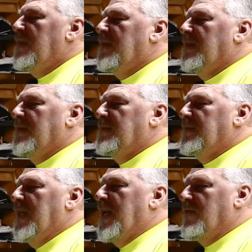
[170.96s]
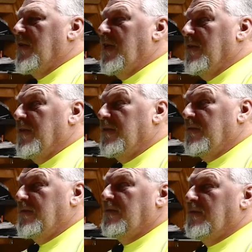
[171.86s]
Um, and every year
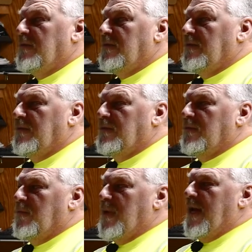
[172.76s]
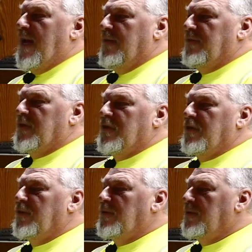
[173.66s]
we have
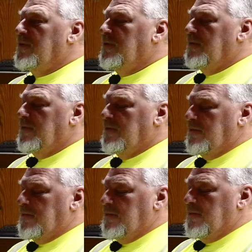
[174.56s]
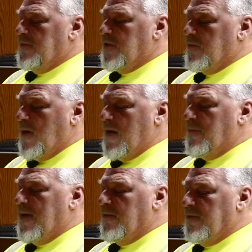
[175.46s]
to
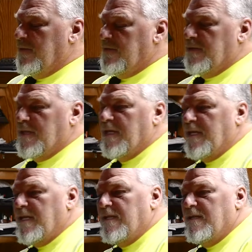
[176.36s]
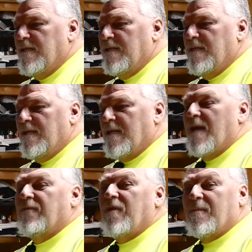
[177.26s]
swap out the
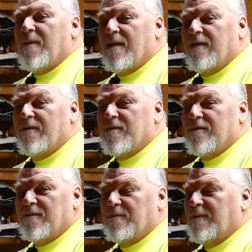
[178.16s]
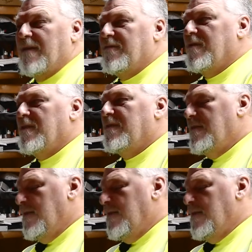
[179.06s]
conflict monitors we have to